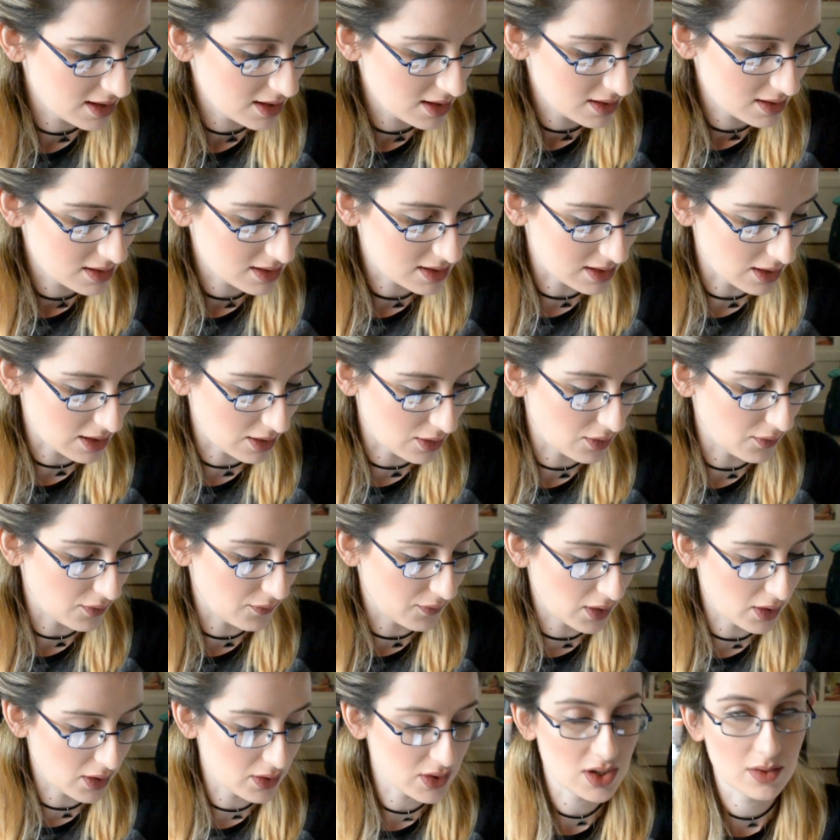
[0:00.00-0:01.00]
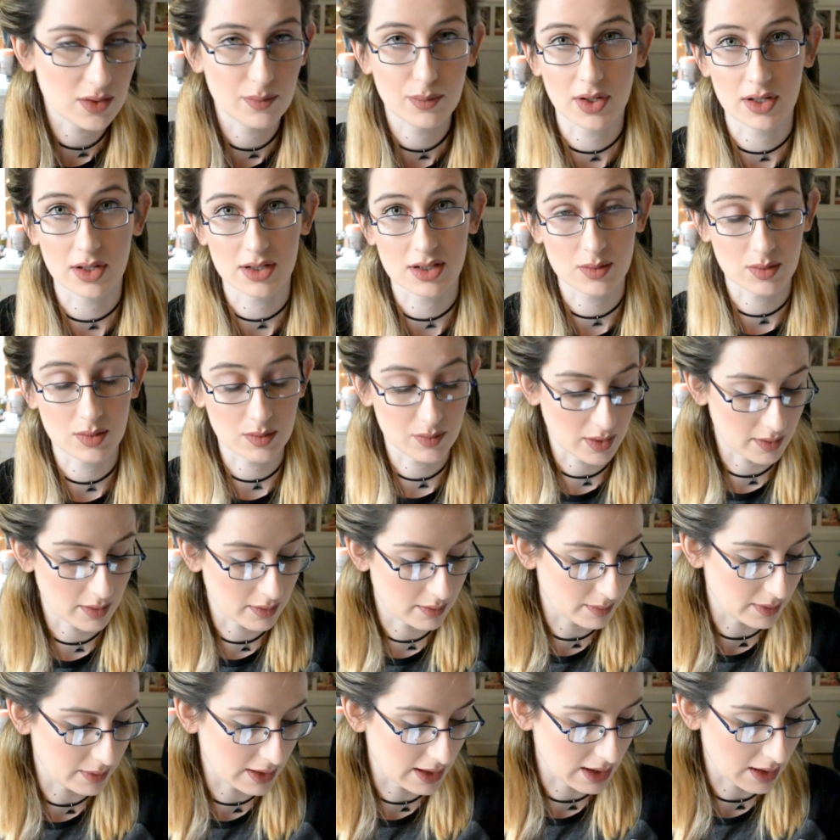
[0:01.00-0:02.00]
So Flourish and Blots would
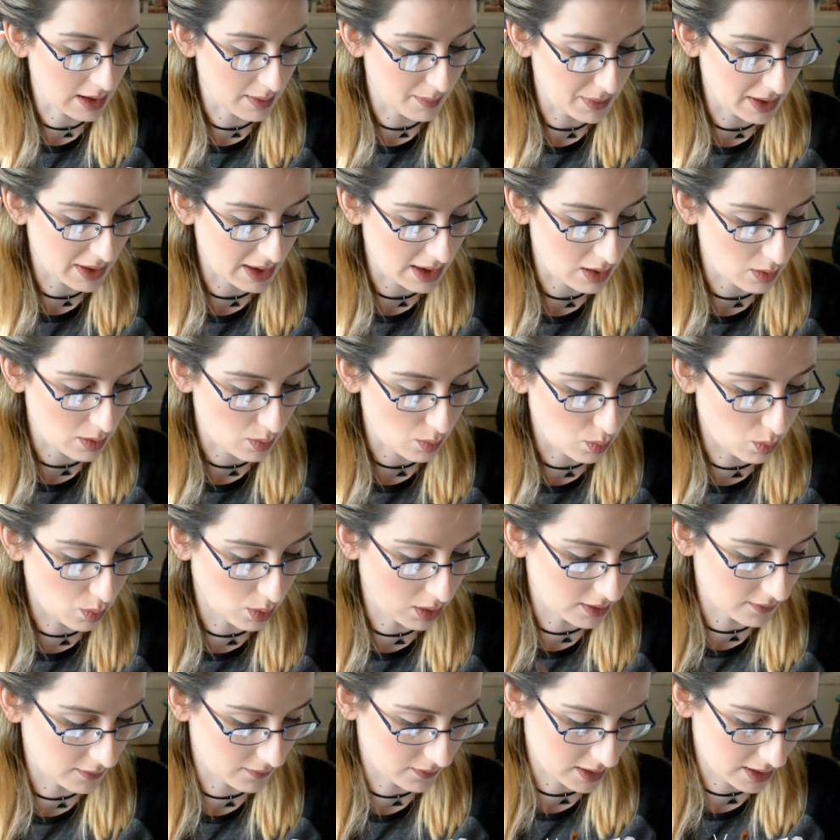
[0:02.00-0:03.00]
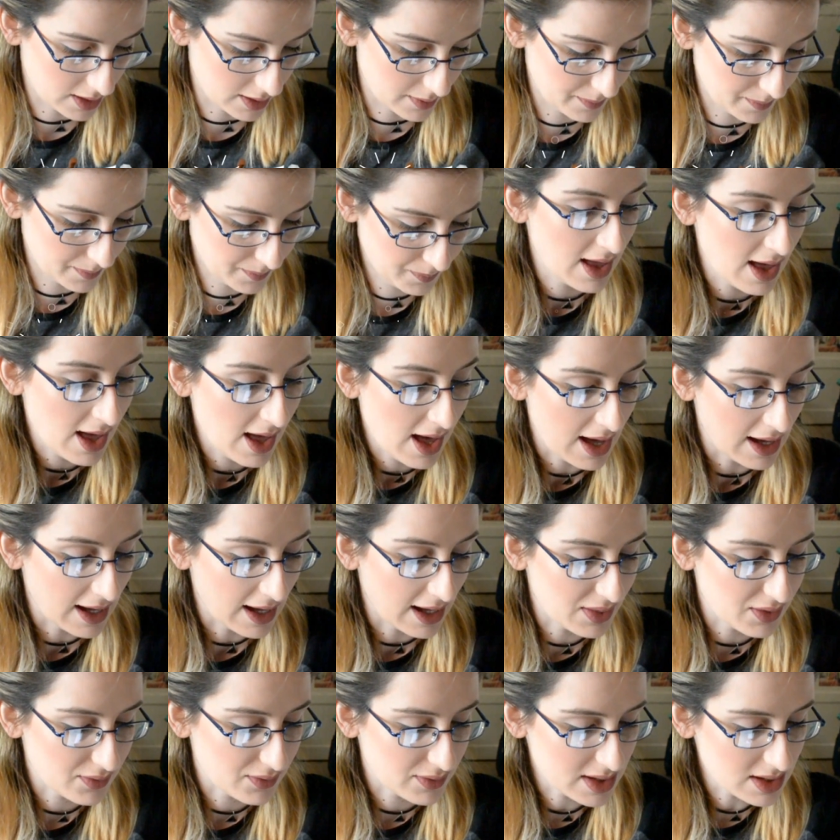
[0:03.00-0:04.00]
probably be one of them.
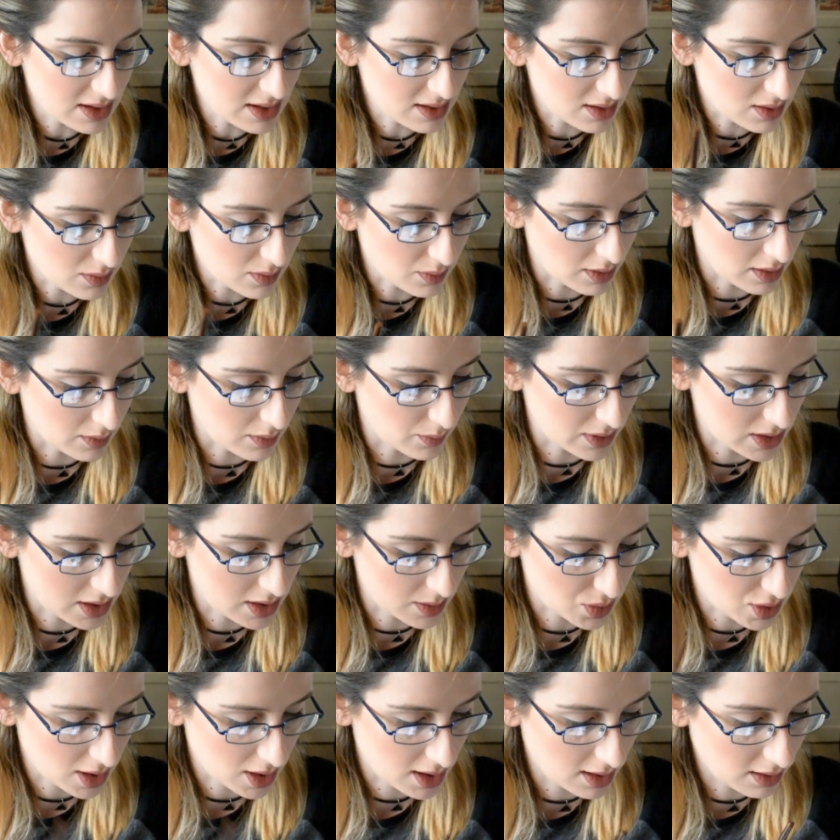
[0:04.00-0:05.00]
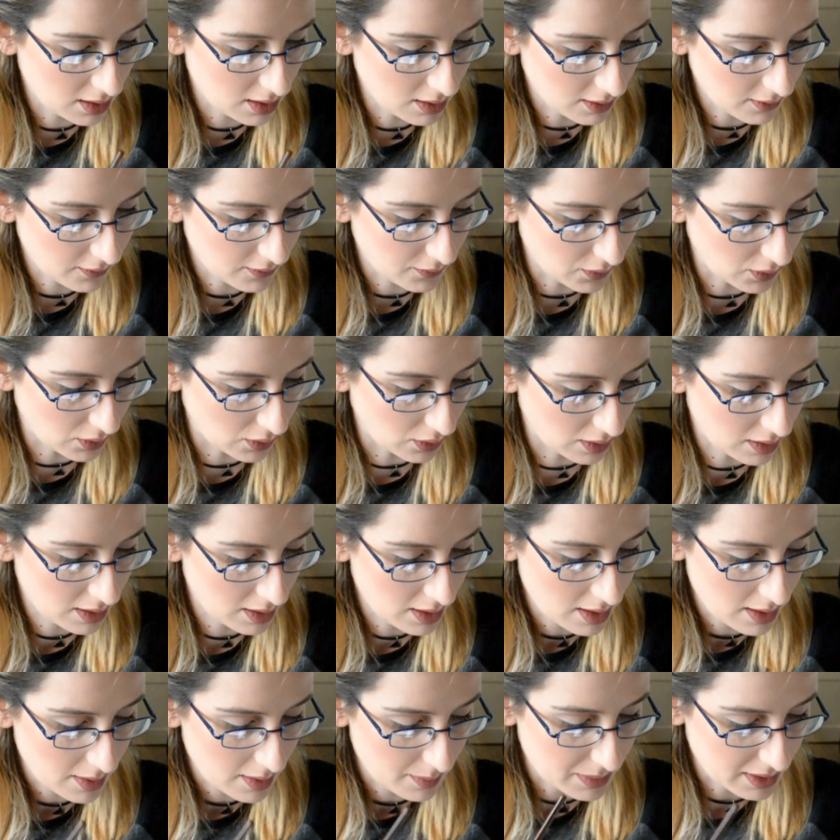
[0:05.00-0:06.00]
And there is another one which I'm trying to look for,
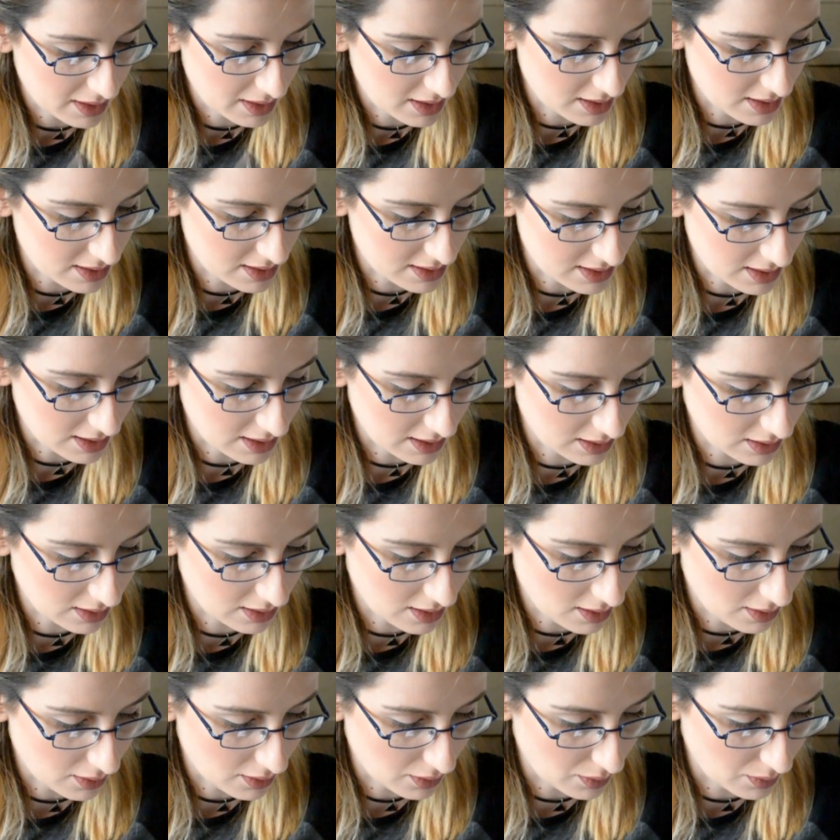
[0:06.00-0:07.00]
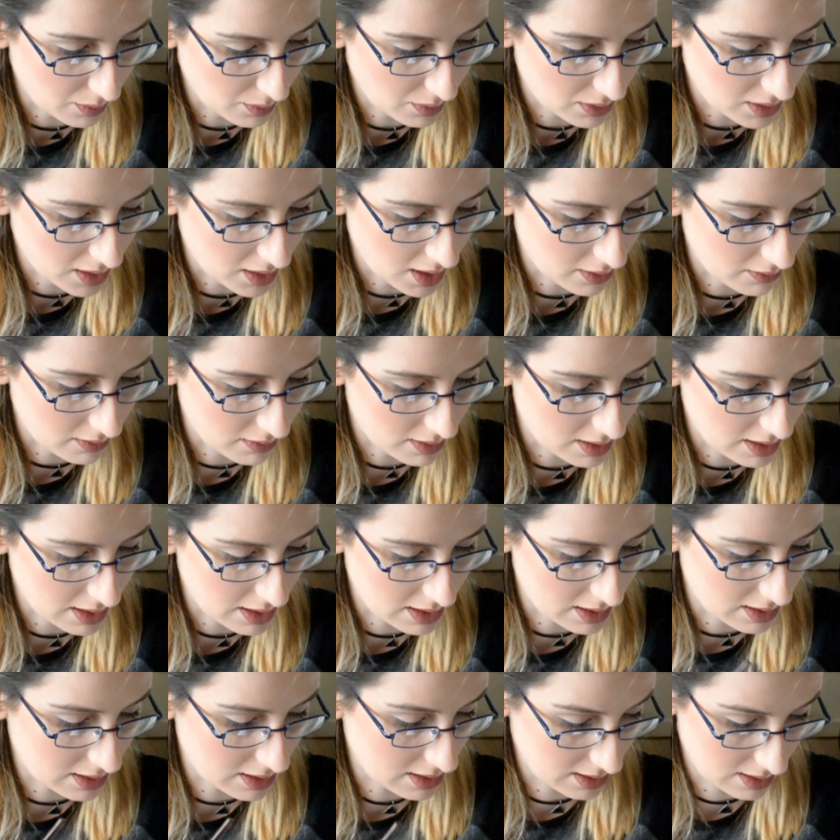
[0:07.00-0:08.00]
because I know there
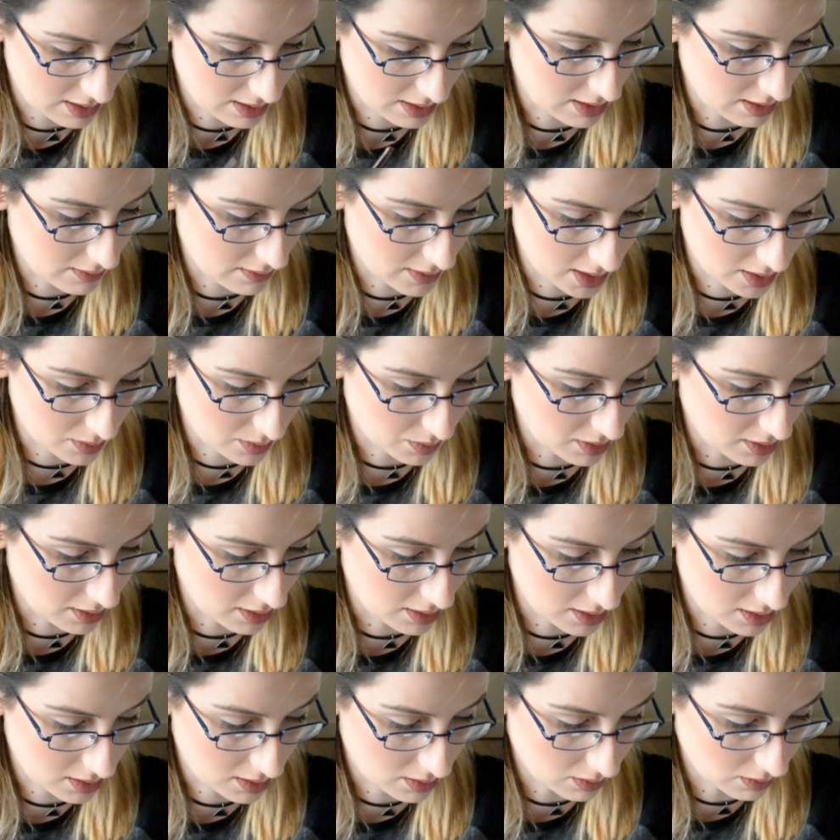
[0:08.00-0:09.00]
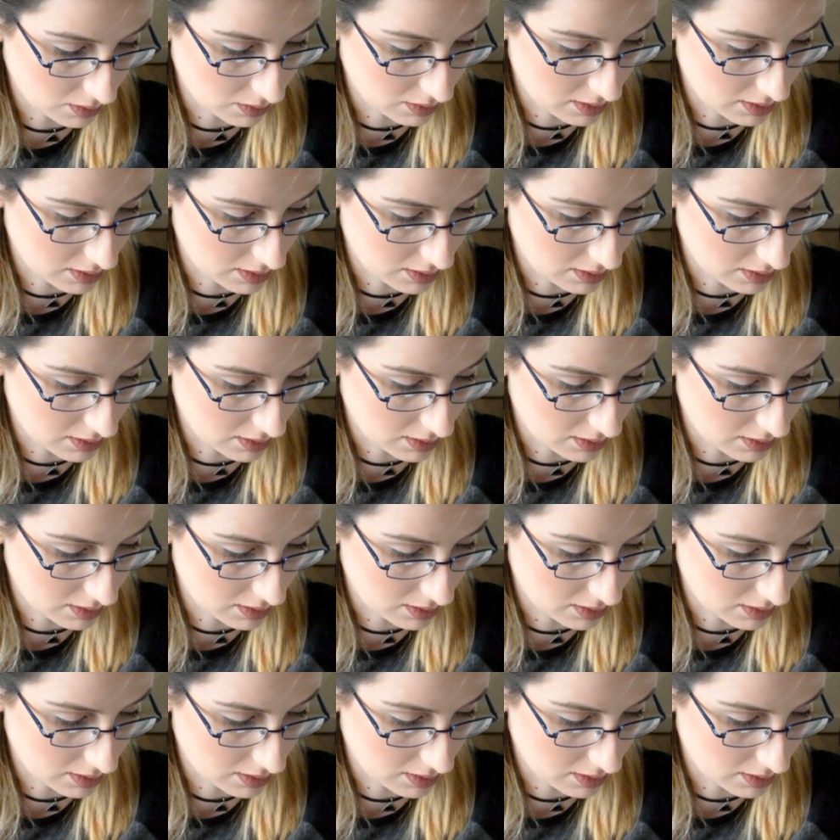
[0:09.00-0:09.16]
is one that's called